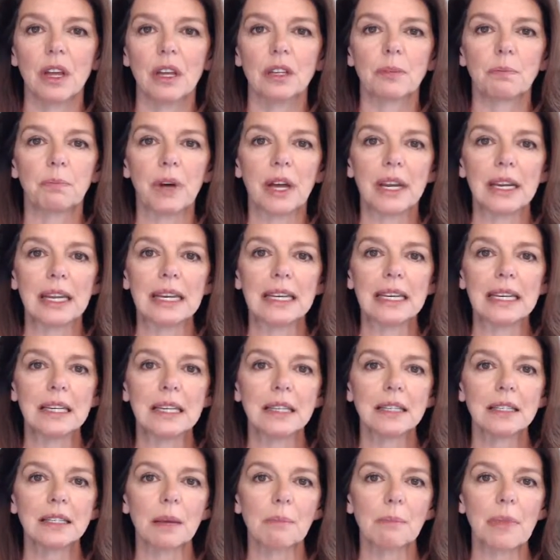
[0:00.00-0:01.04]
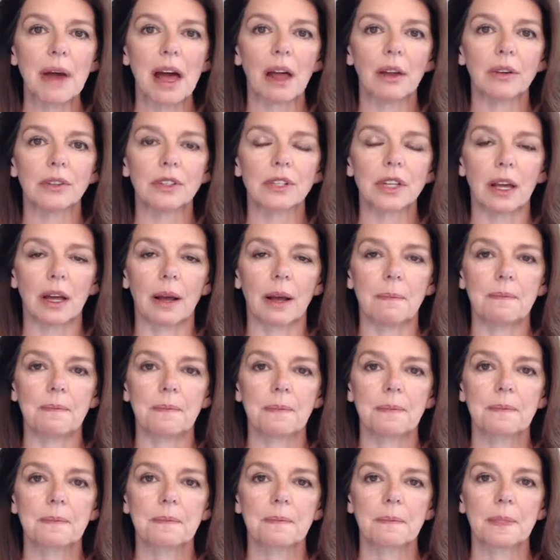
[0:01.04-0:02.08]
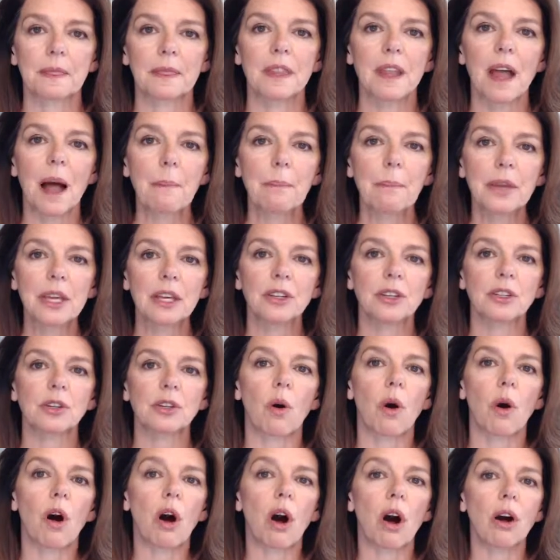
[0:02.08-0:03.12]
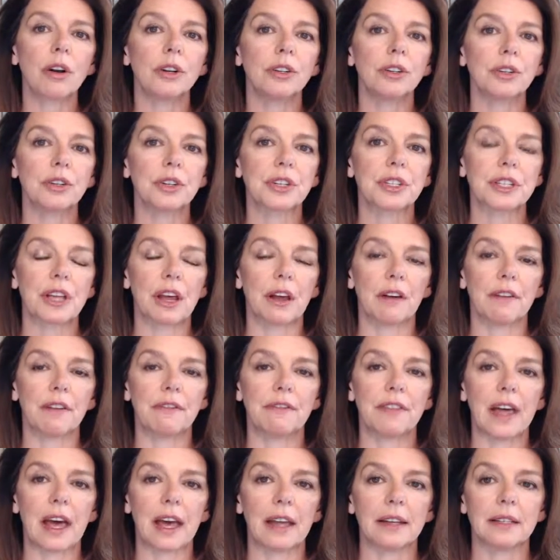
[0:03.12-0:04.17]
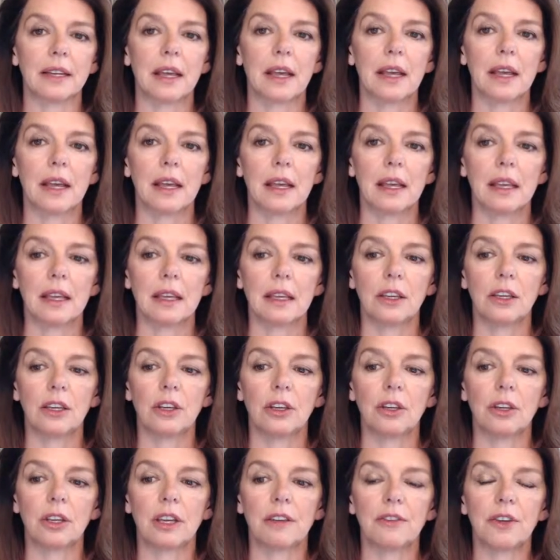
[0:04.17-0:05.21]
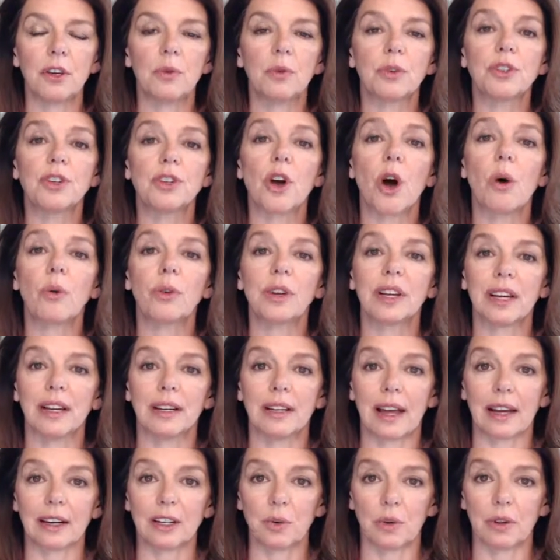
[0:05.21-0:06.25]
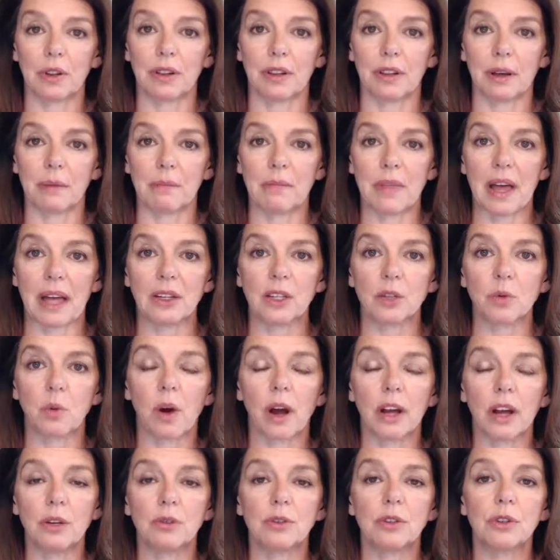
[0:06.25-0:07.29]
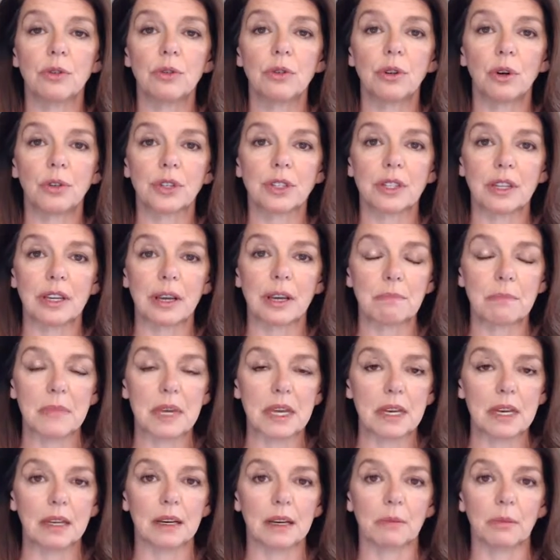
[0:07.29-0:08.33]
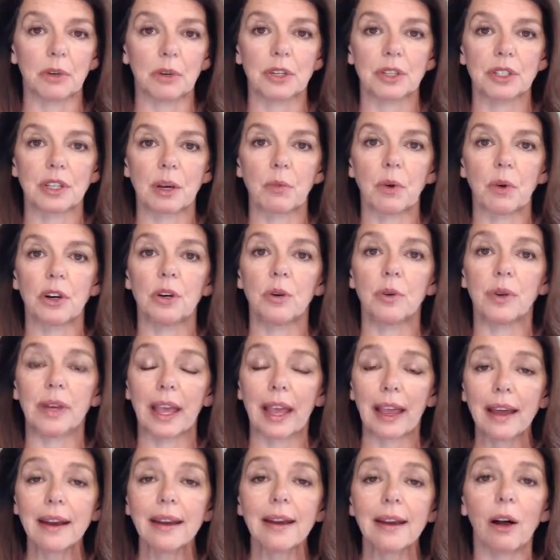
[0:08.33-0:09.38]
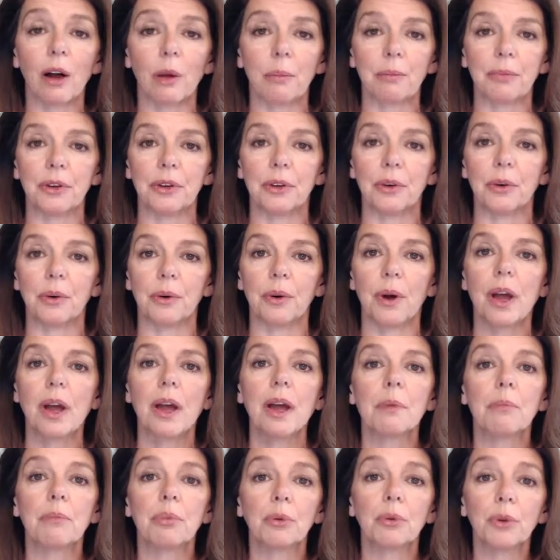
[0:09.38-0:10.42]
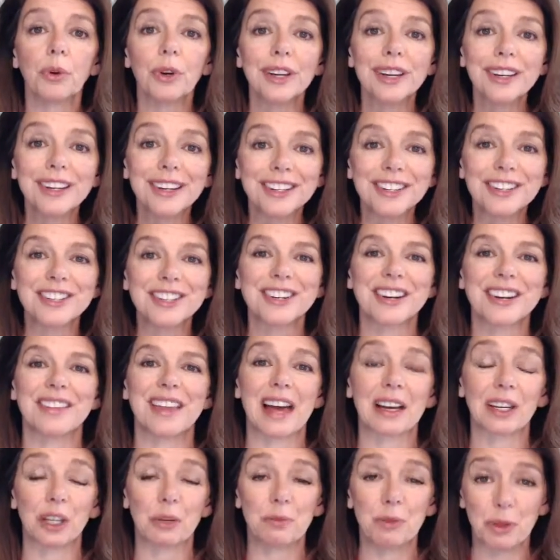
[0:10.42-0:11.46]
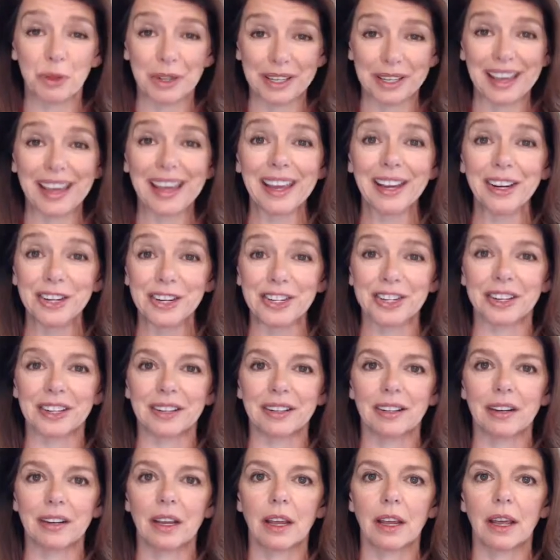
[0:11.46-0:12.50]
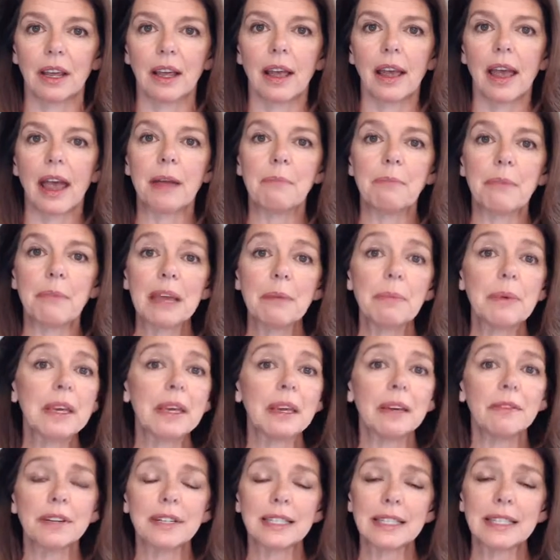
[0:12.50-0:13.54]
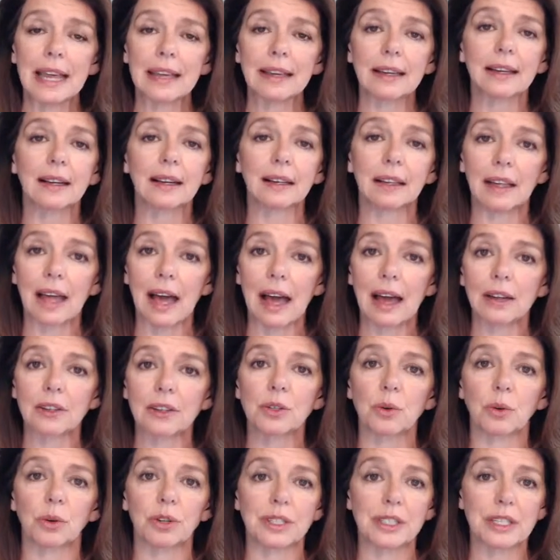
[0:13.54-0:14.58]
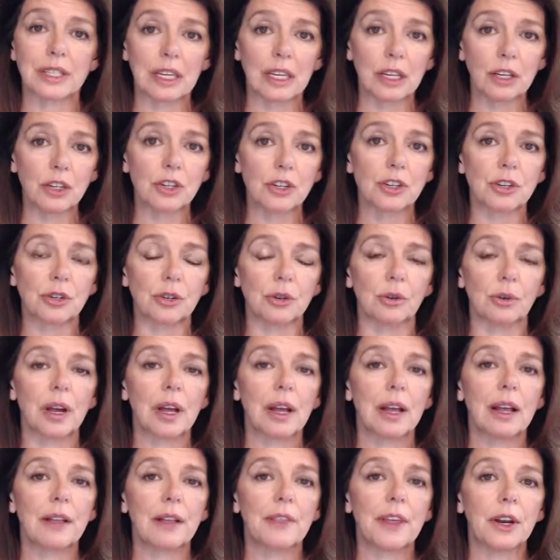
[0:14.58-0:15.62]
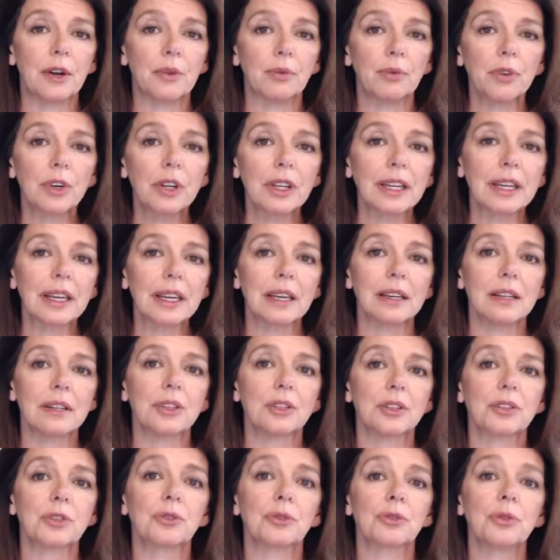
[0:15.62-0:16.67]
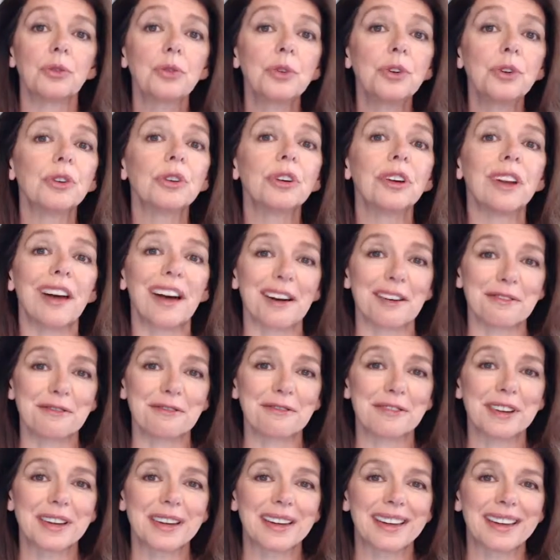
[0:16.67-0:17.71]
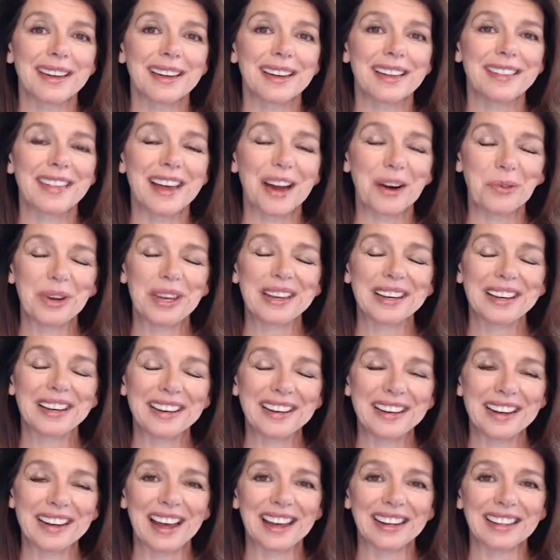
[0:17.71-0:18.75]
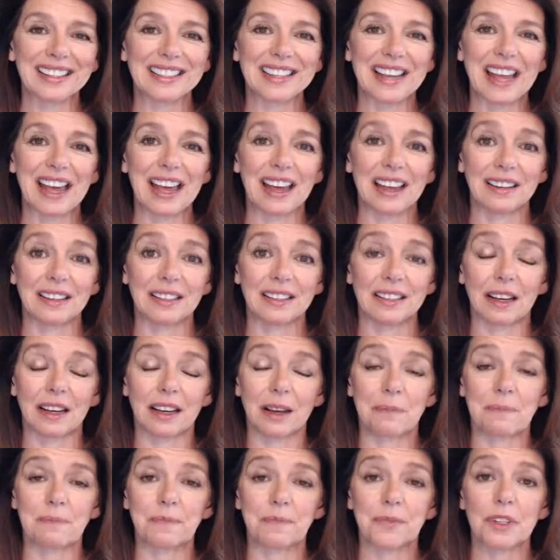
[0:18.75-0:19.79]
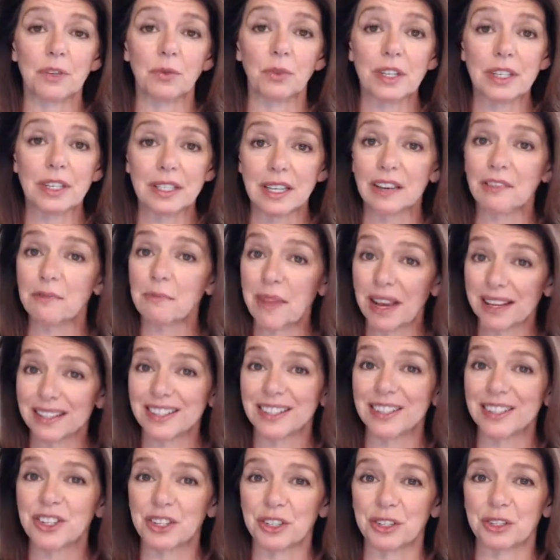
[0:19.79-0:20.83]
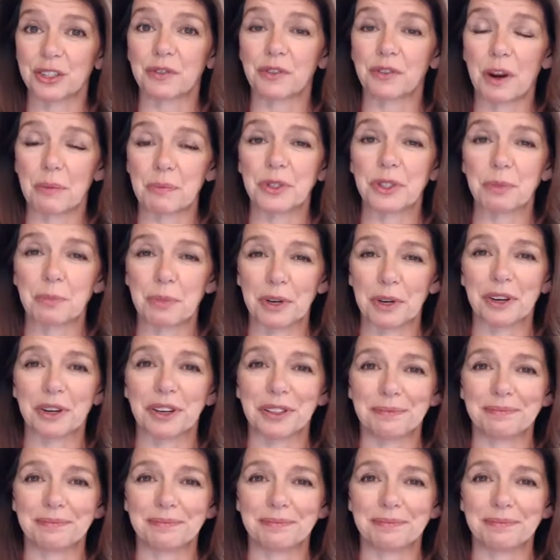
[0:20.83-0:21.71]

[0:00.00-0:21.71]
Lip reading: But it is about, not being so hard on yourself that if you don't connect with them. That's why you do go see a medium or someone who can help you bridge that communication, and maybe even take a class or teach you that it really is through your love that we connect and receive messages from the spirit.